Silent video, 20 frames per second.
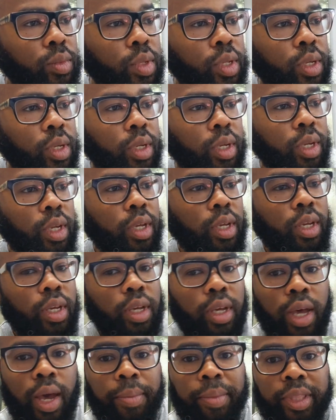
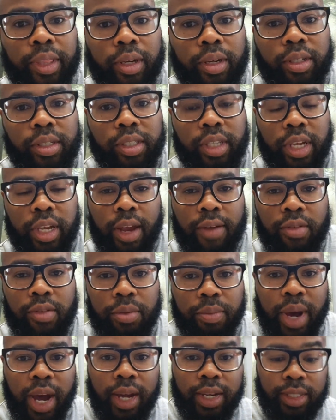Happy Thursday,
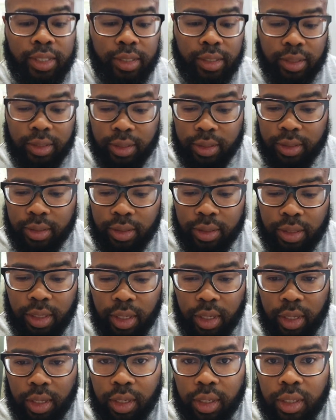everybody.
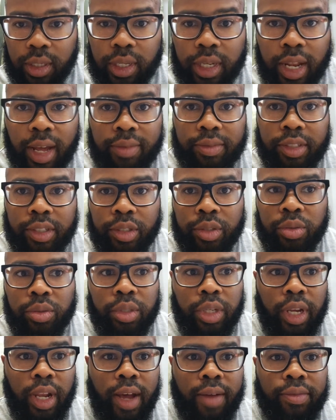Good
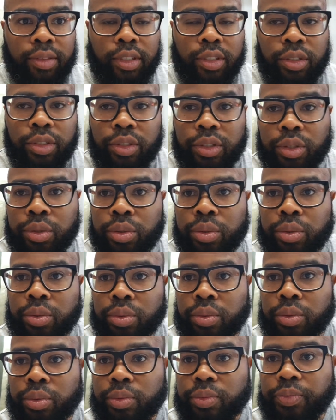afternoon. Good
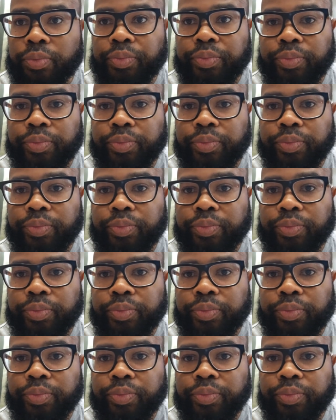afternoon.